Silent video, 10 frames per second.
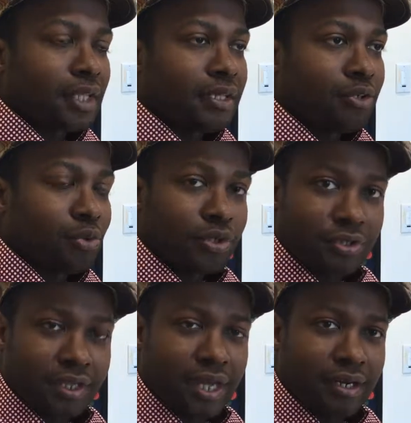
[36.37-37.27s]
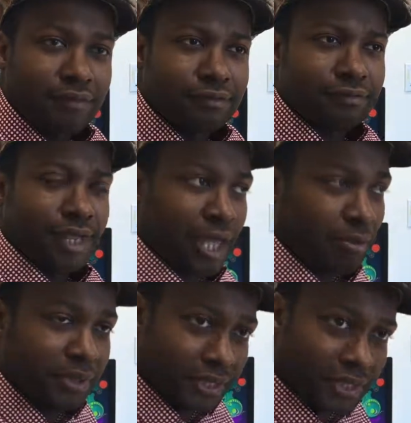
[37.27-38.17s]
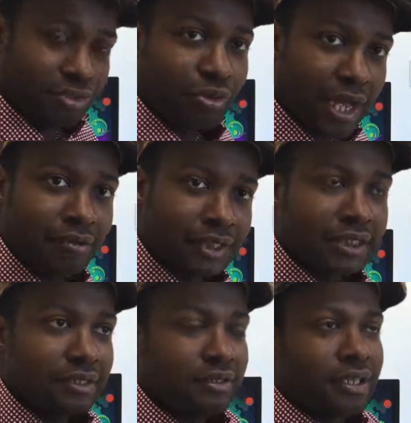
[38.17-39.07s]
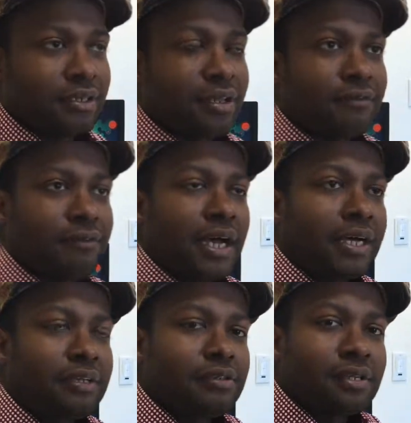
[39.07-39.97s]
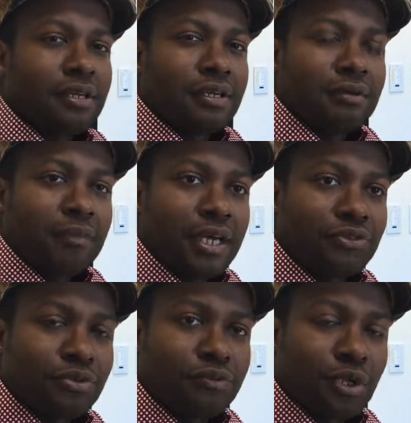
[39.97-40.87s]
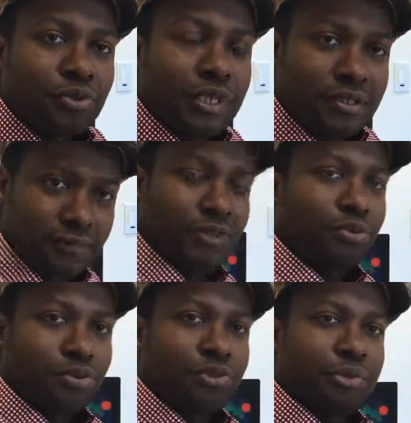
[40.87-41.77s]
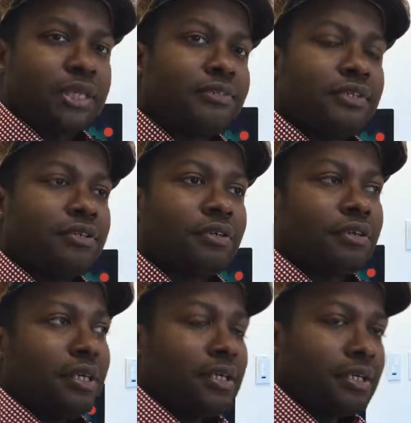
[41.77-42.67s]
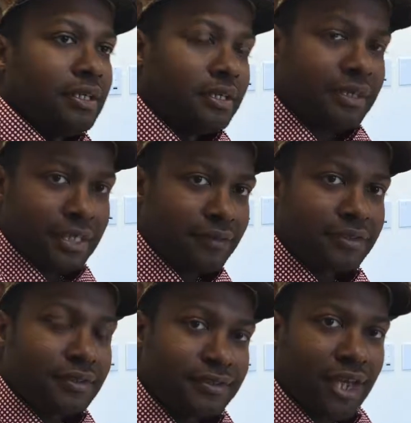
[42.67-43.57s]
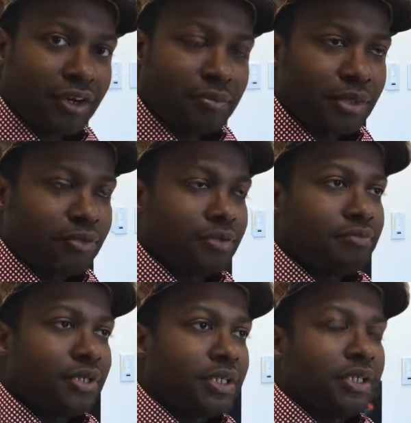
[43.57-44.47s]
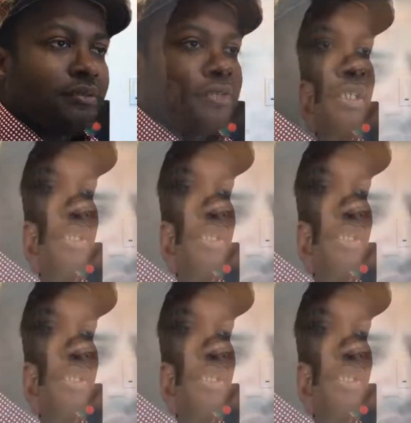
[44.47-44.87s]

in order to kind of help me get grounded and find my sort of own individual space here in the Davis and Sacramento community.